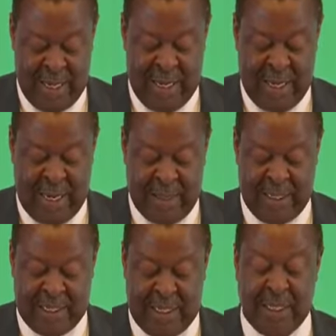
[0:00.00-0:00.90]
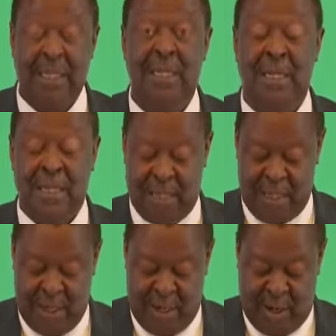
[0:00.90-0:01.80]
here at the seat
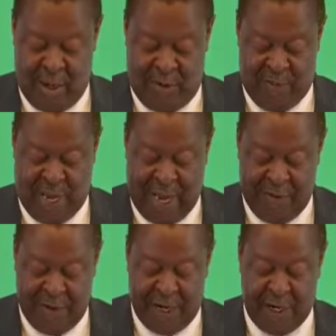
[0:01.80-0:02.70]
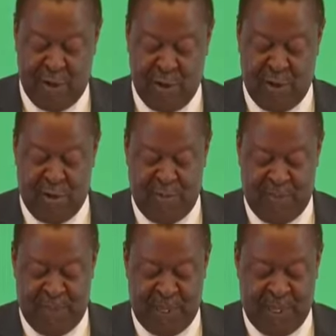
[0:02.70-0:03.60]
of the African
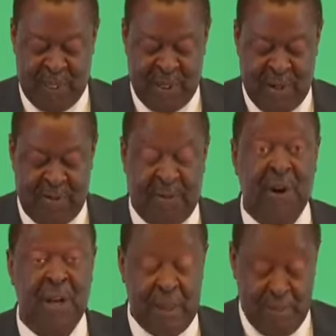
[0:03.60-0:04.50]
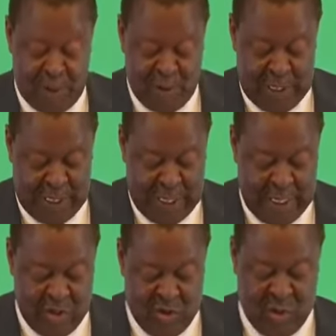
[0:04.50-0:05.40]
Union, for him to
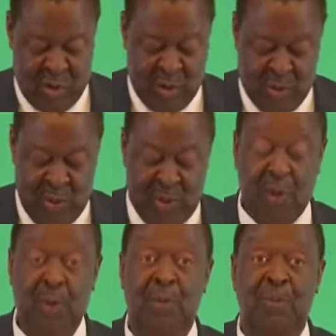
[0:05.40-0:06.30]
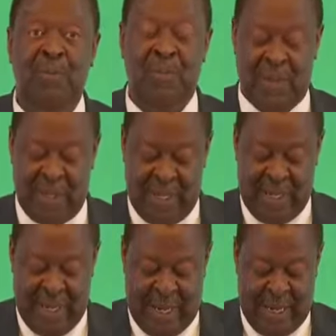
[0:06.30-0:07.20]
engage with you
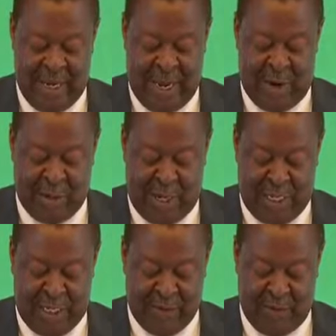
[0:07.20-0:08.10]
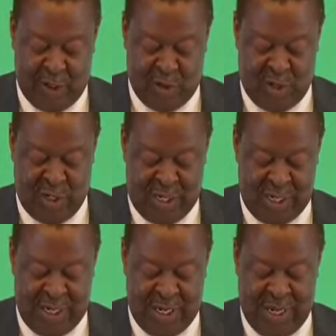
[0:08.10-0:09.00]
and outline his vision
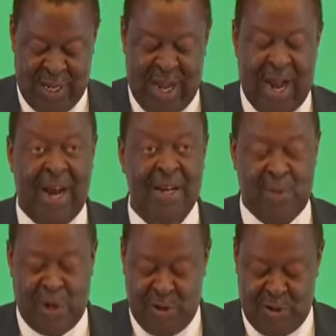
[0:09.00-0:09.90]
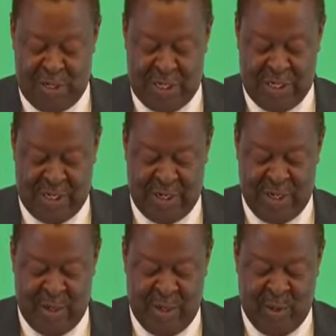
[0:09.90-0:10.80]
and
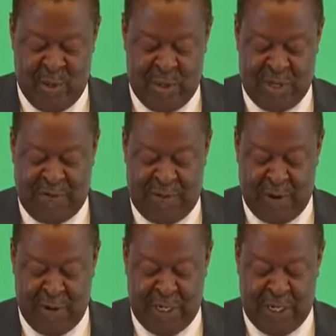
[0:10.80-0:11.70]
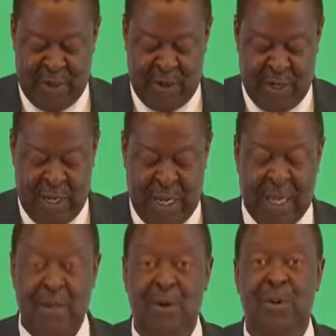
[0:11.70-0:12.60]
priorities, which are founded on
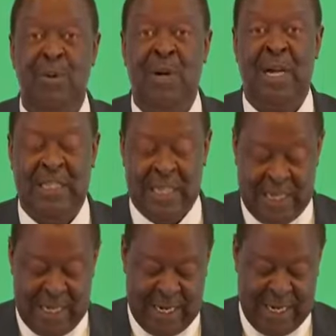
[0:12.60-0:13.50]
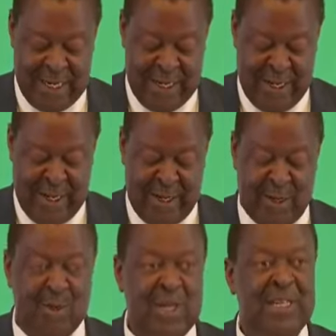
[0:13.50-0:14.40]
AU Agenda
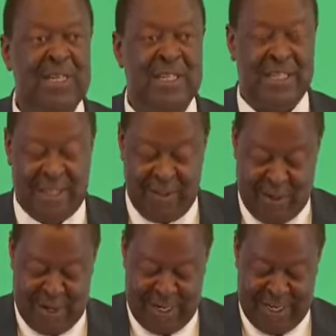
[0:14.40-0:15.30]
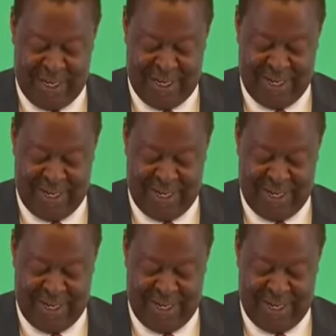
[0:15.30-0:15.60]
2063.